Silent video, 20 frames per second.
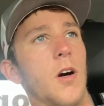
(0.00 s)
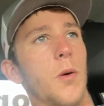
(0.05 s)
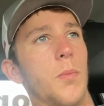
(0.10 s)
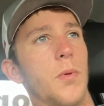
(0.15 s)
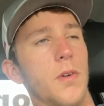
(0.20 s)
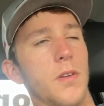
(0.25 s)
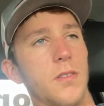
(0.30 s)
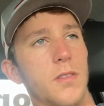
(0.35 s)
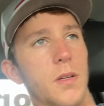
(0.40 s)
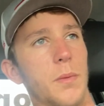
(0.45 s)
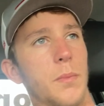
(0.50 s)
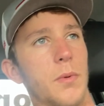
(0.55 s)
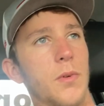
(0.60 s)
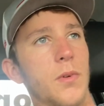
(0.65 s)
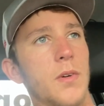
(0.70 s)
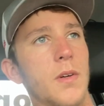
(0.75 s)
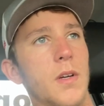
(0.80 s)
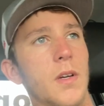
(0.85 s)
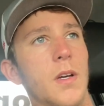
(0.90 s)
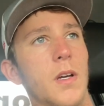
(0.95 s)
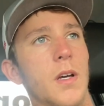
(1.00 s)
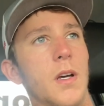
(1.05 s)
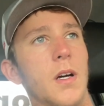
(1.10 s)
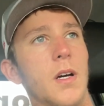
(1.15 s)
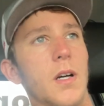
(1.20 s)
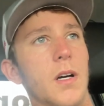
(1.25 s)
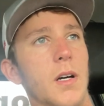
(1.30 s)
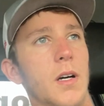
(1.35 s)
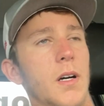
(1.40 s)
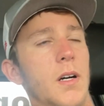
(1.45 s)
pretty simple.
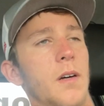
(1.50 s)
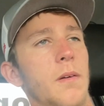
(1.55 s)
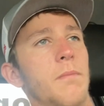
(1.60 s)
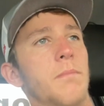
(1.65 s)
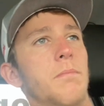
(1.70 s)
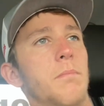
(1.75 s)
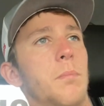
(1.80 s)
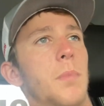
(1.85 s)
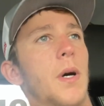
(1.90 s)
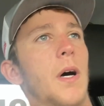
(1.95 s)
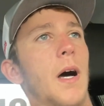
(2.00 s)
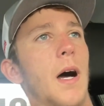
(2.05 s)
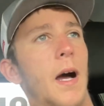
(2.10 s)
But